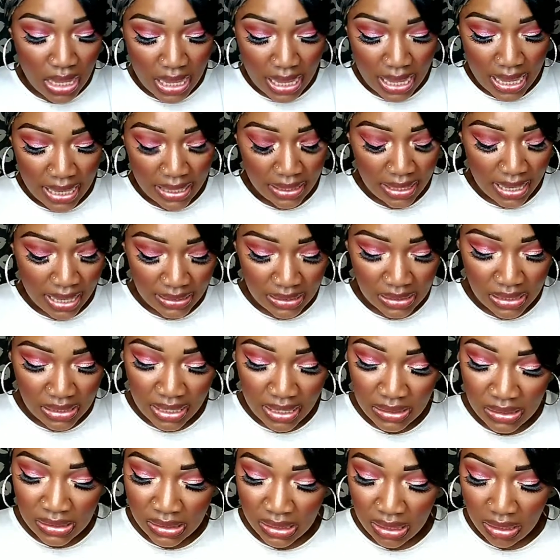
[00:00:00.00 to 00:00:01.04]
And next
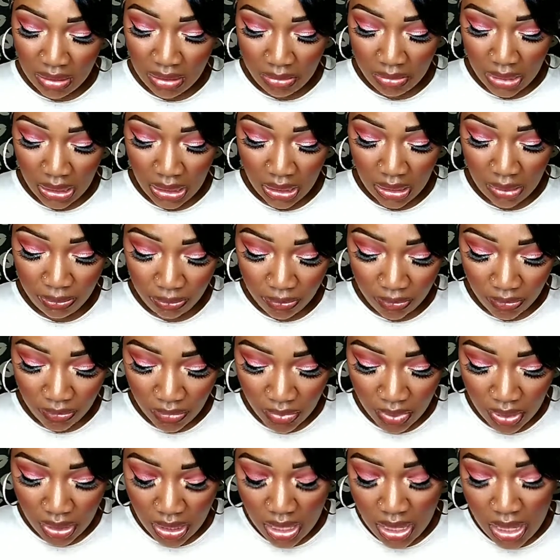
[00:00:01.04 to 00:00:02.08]
they sent me
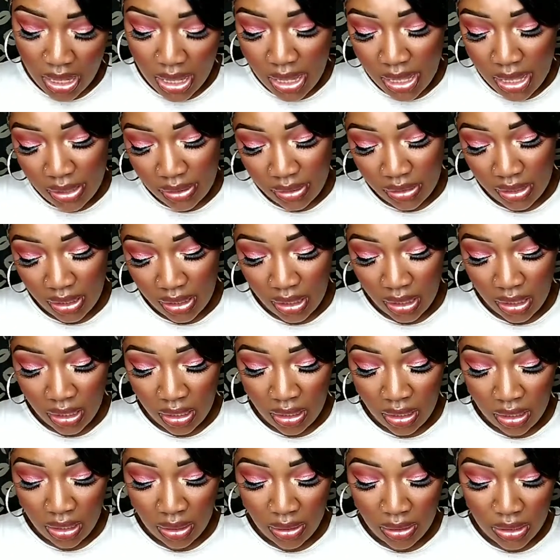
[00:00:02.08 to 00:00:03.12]

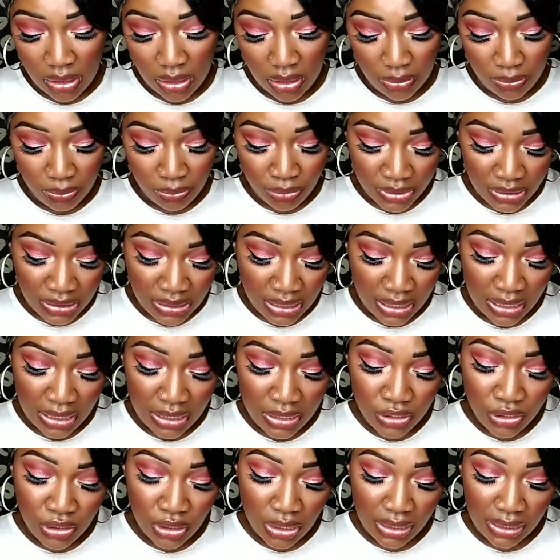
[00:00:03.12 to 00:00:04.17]
the
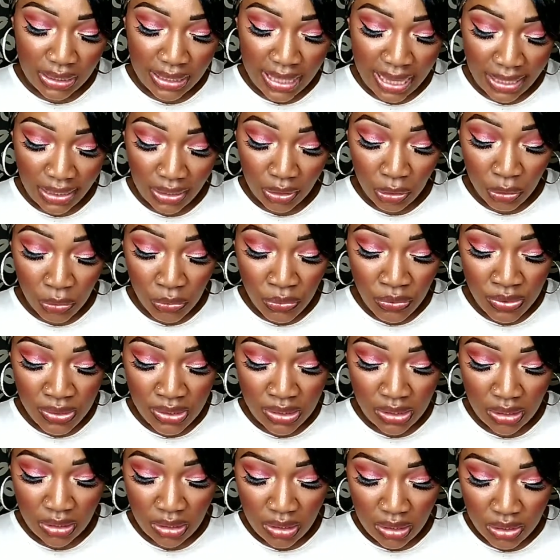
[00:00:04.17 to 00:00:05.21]
Prestige Let
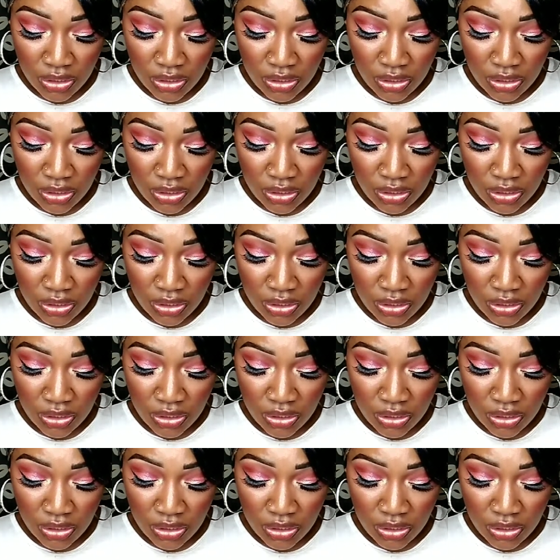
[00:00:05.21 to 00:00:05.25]
Loose